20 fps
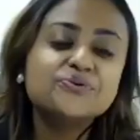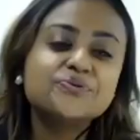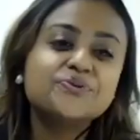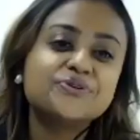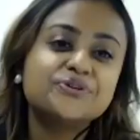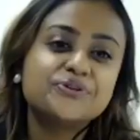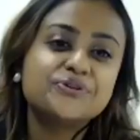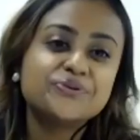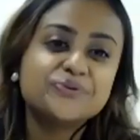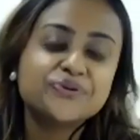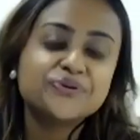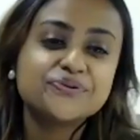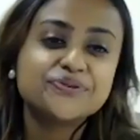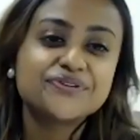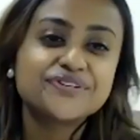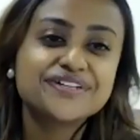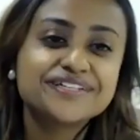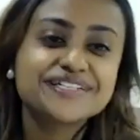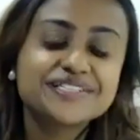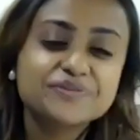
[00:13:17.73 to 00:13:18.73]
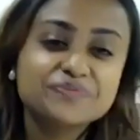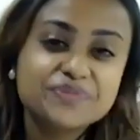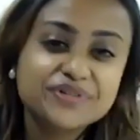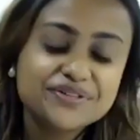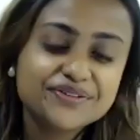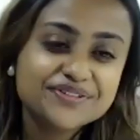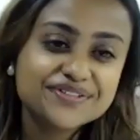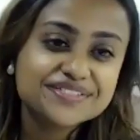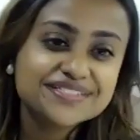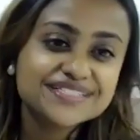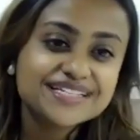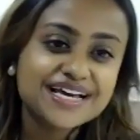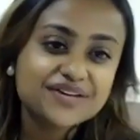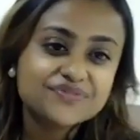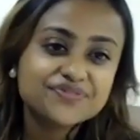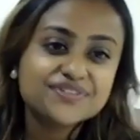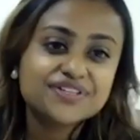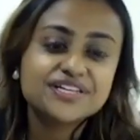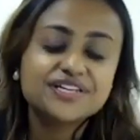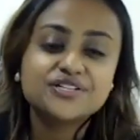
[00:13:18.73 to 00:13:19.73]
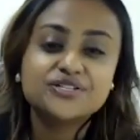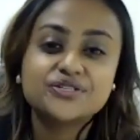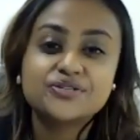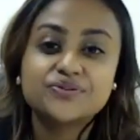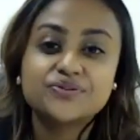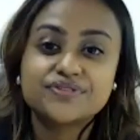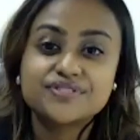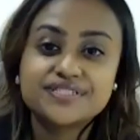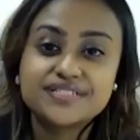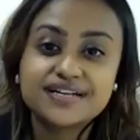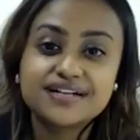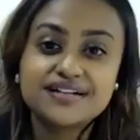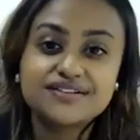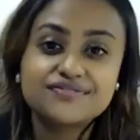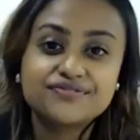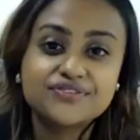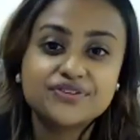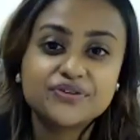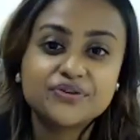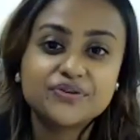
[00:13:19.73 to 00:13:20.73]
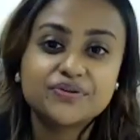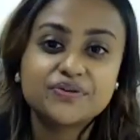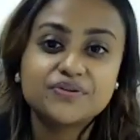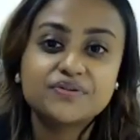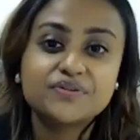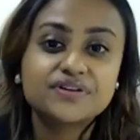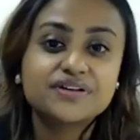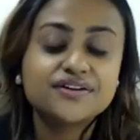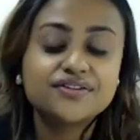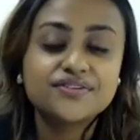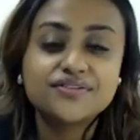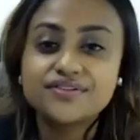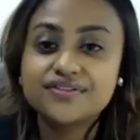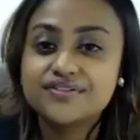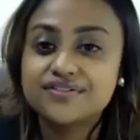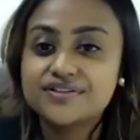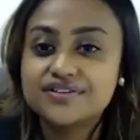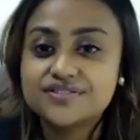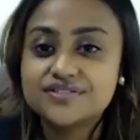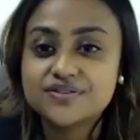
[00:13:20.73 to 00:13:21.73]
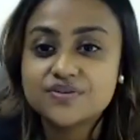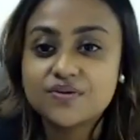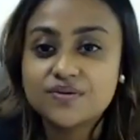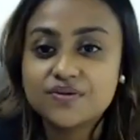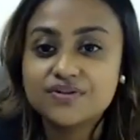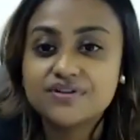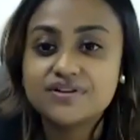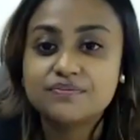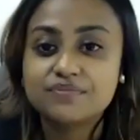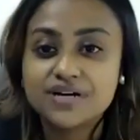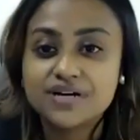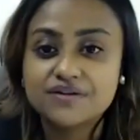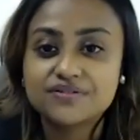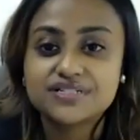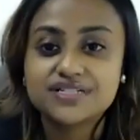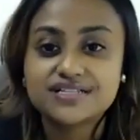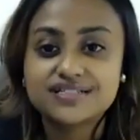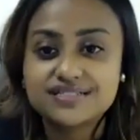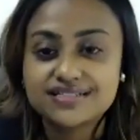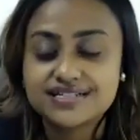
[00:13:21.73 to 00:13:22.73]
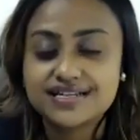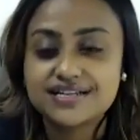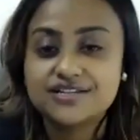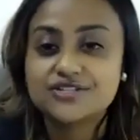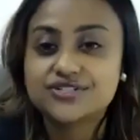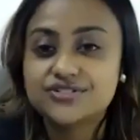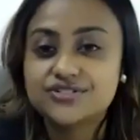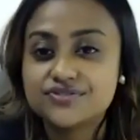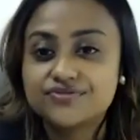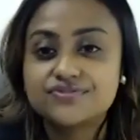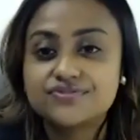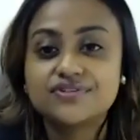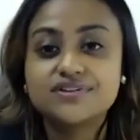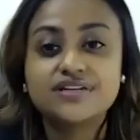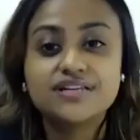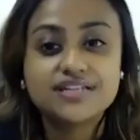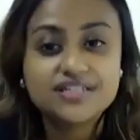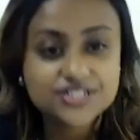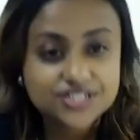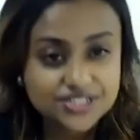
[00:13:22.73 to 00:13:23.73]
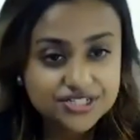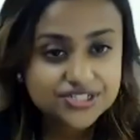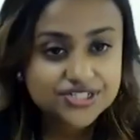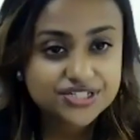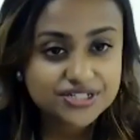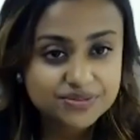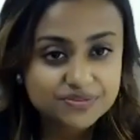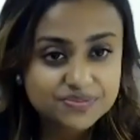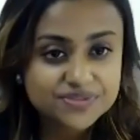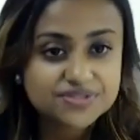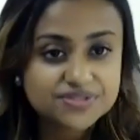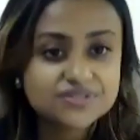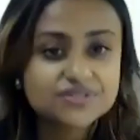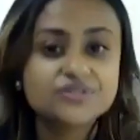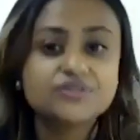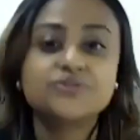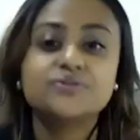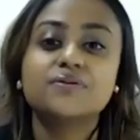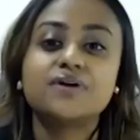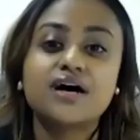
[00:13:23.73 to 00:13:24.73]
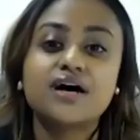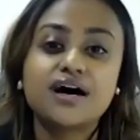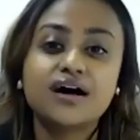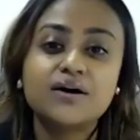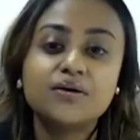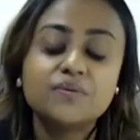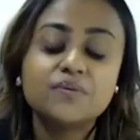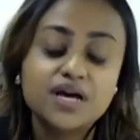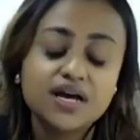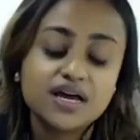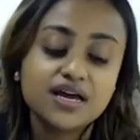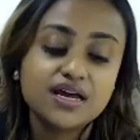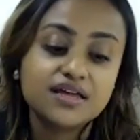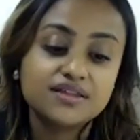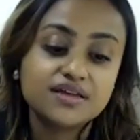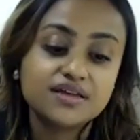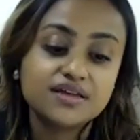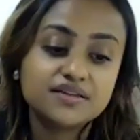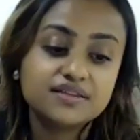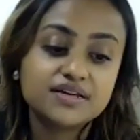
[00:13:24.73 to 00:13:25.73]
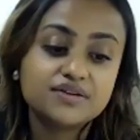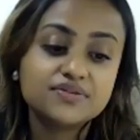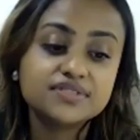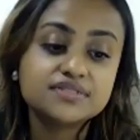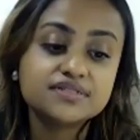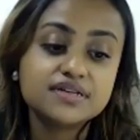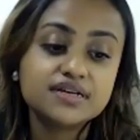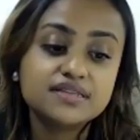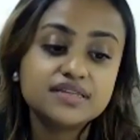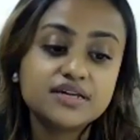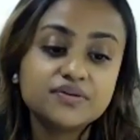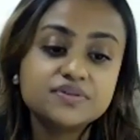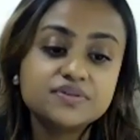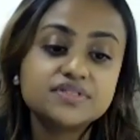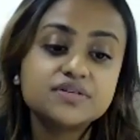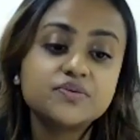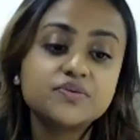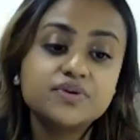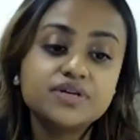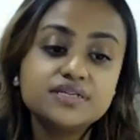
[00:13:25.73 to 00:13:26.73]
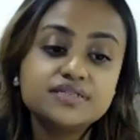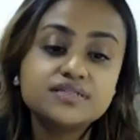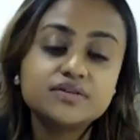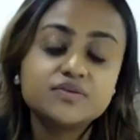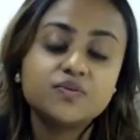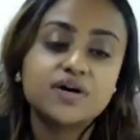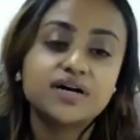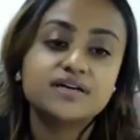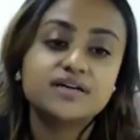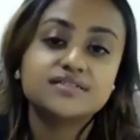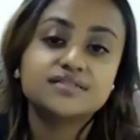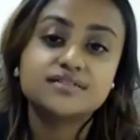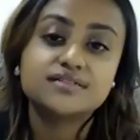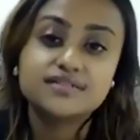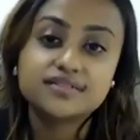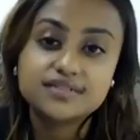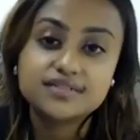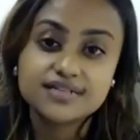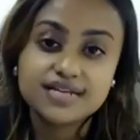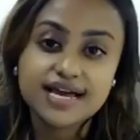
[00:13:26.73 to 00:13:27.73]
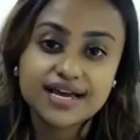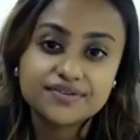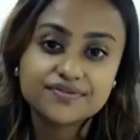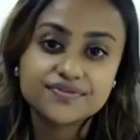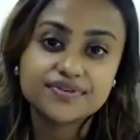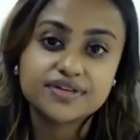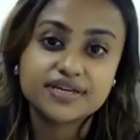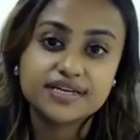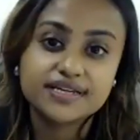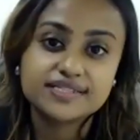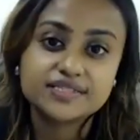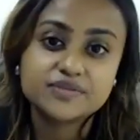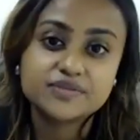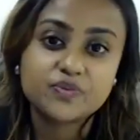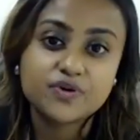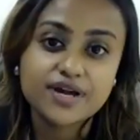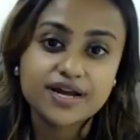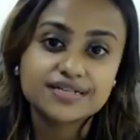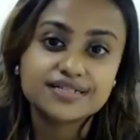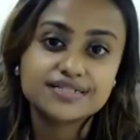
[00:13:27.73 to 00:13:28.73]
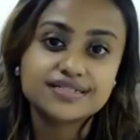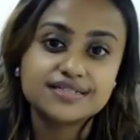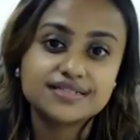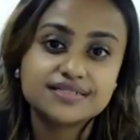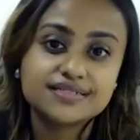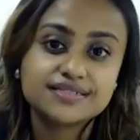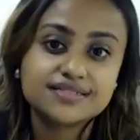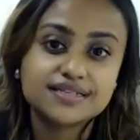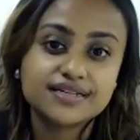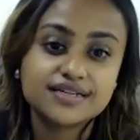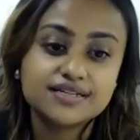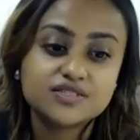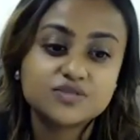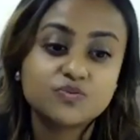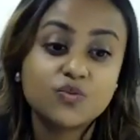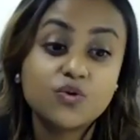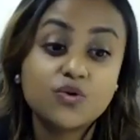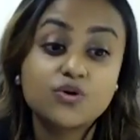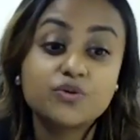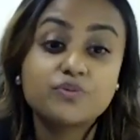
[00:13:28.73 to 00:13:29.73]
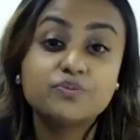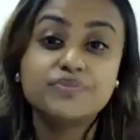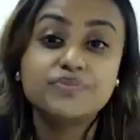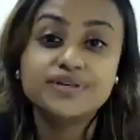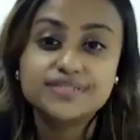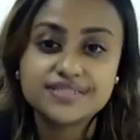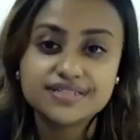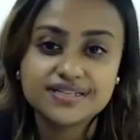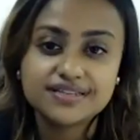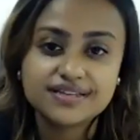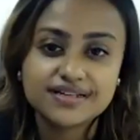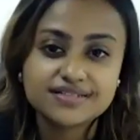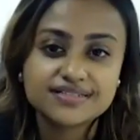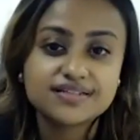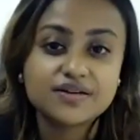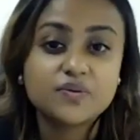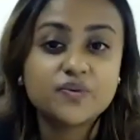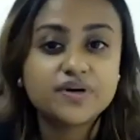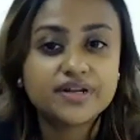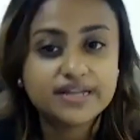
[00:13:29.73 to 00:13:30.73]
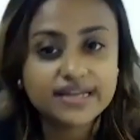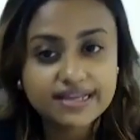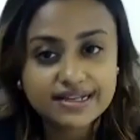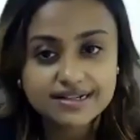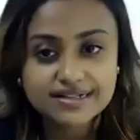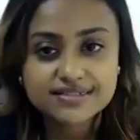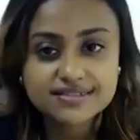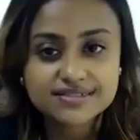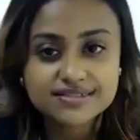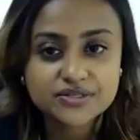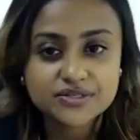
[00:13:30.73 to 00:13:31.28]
would know, you're an experienced advocate yourself. Career is all about extension of relationships. How there is a reason why a certain advocate's practice is more busy than someone else.